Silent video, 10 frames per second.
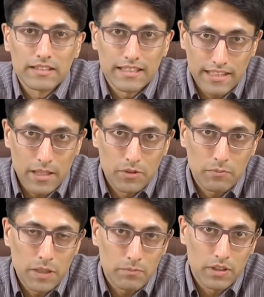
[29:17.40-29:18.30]

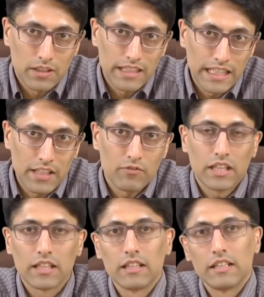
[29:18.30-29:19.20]
disabled people
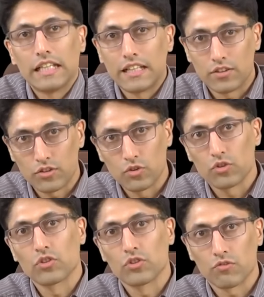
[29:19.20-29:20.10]
leaving
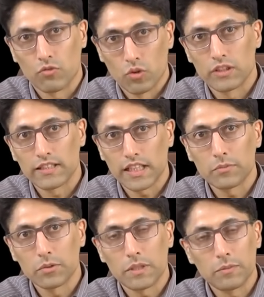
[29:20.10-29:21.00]
institutions for
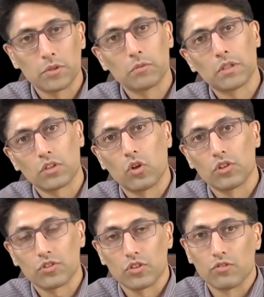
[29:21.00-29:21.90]
disabled people, but
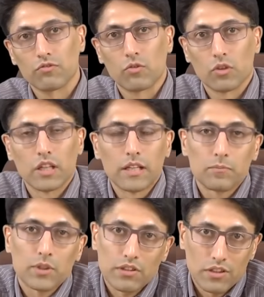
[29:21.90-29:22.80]
also for
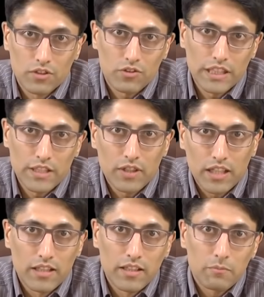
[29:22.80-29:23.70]
prisoners
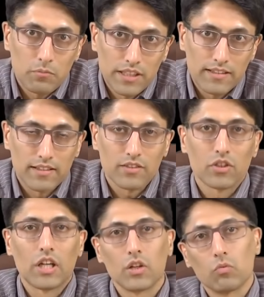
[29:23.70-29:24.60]
leaving prisons.
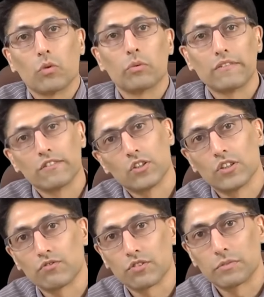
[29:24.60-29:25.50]
What we've
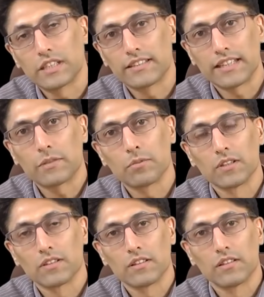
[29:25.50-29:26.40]
learned from the
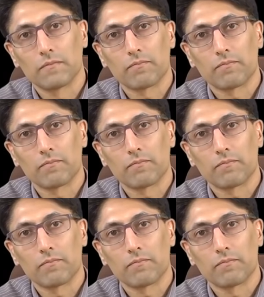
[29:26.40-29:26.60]
disabled